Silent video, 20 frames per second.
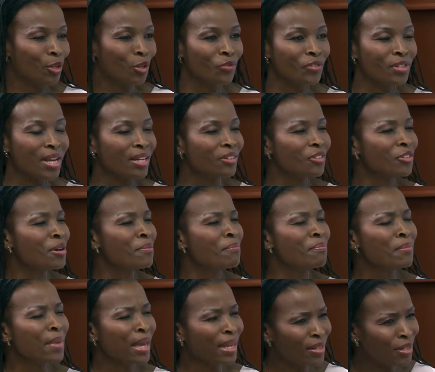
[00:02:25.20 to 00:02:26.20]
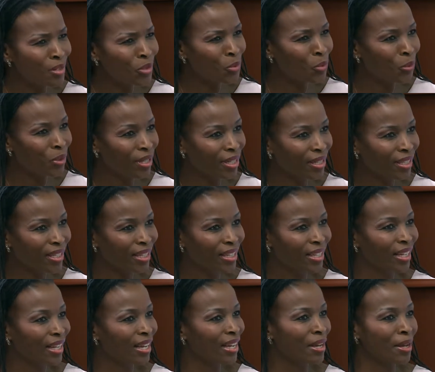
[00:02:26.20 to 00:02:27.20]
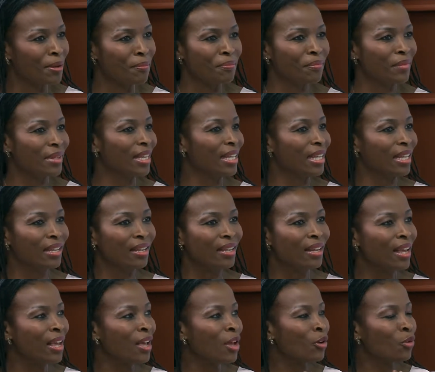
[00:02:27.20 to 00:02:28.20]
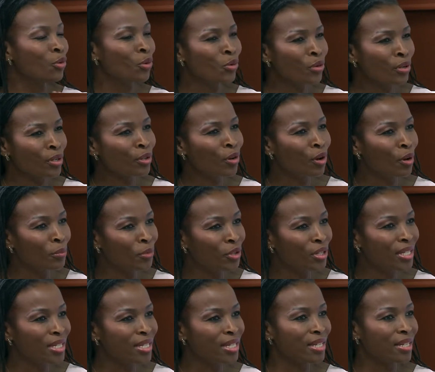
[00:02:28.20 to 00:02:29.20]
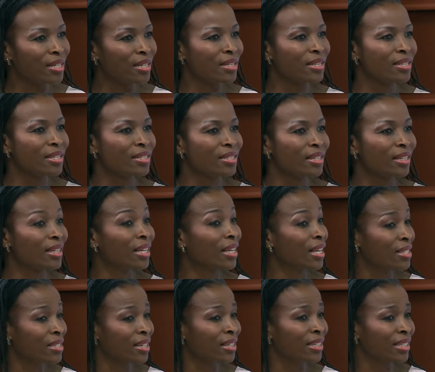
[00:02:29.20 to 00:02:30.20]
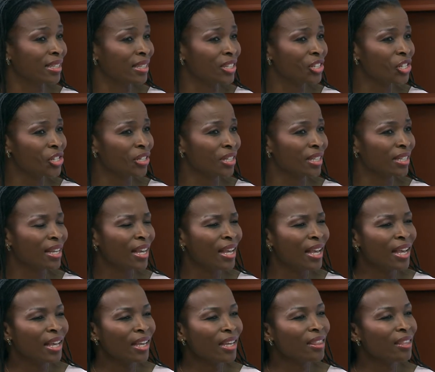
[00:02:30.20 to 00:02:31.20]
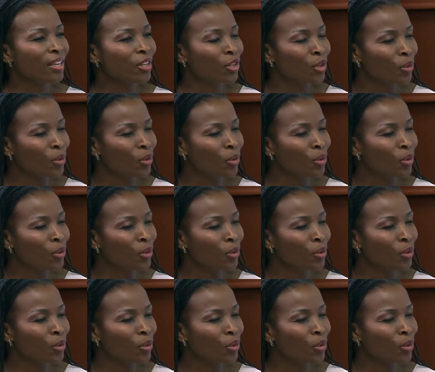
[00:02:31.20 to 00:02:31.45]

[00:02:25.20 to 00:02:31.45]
You've done tremendous work in rural communities as a clinician in the